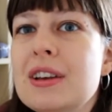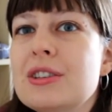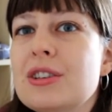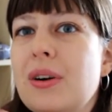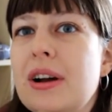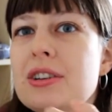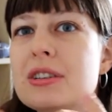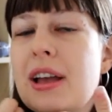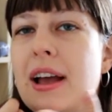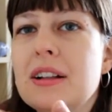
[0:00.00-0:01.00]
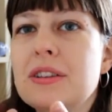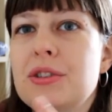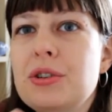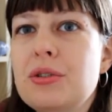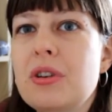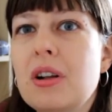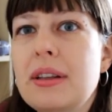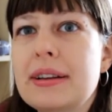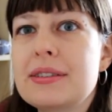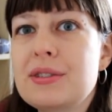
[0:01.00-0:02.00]
So I just held two
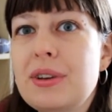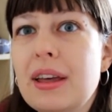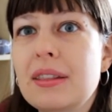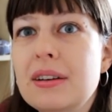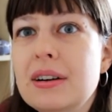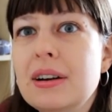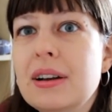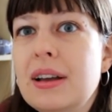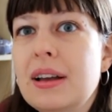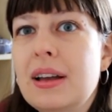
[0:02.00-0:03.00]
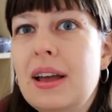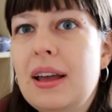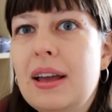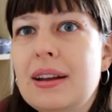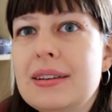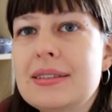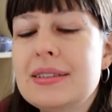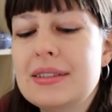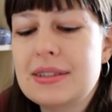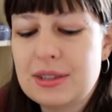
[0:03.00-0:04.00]
Rolex together
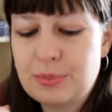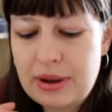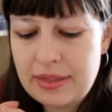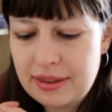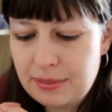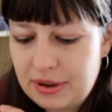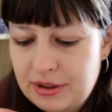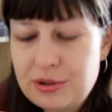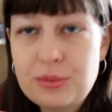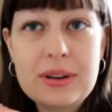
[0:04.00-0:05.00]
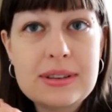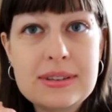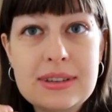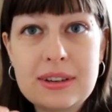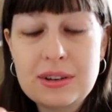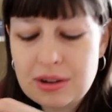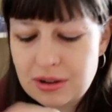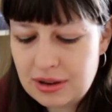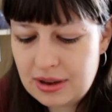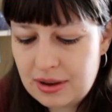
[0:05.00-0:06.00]
and spun them into one single,